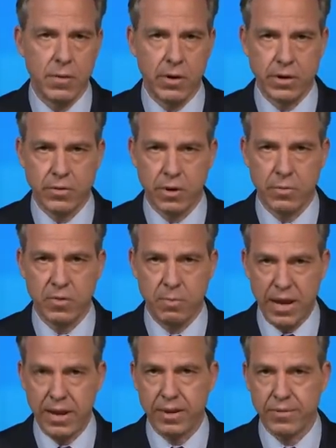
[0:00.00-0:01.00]
Mary Trump
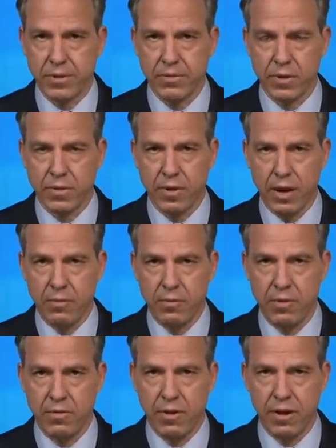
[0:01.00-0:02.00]
speaking for the first time
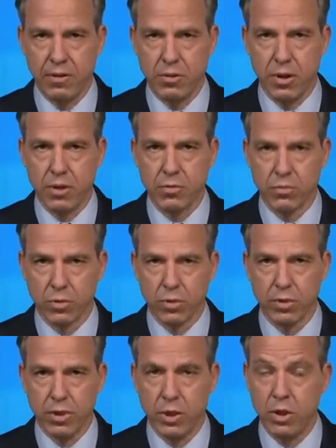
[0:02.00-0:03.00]
since a judge
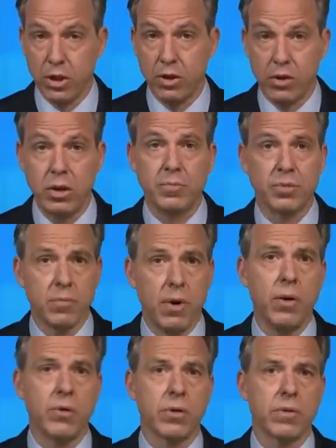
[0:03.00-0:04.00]
ruled that she could
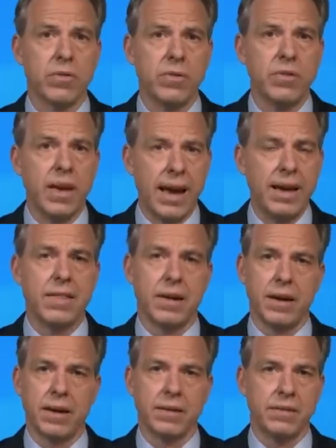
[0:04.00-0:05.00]
promote her
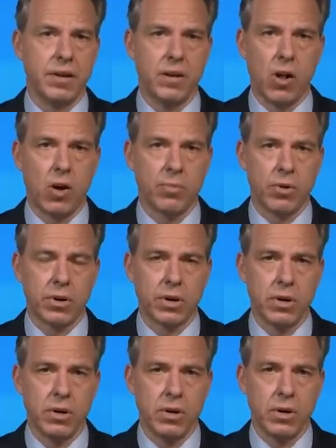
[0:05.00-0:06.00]
scathing tell all
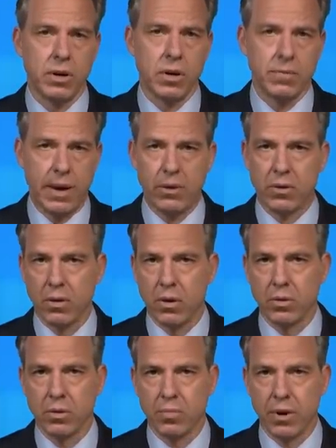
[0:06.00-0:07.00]
book about her
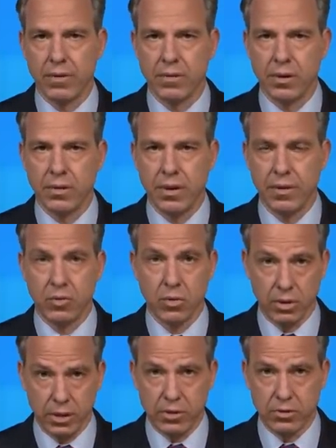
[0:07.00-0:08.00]
uncle, the president,
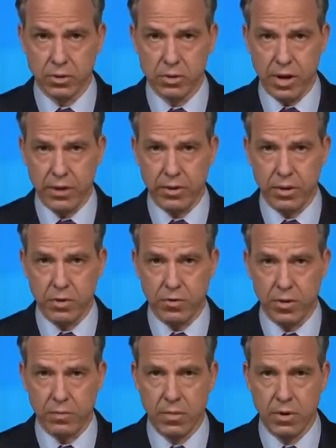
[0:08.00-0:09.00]
after a legal challenge
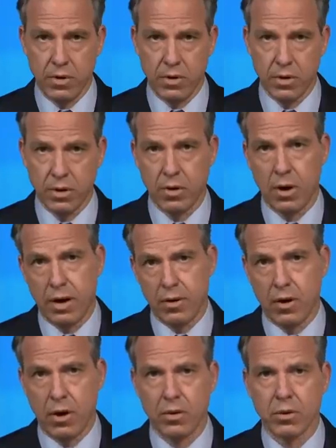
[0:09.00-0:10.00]
from her
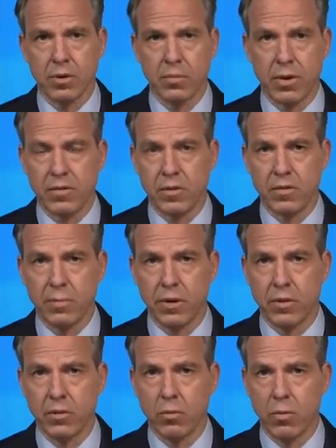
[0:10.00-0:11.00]
other uncle, the president's
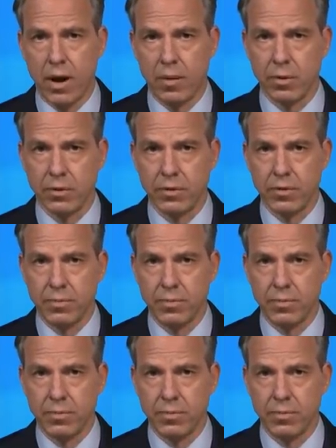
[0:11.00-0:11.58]
brother, Robert.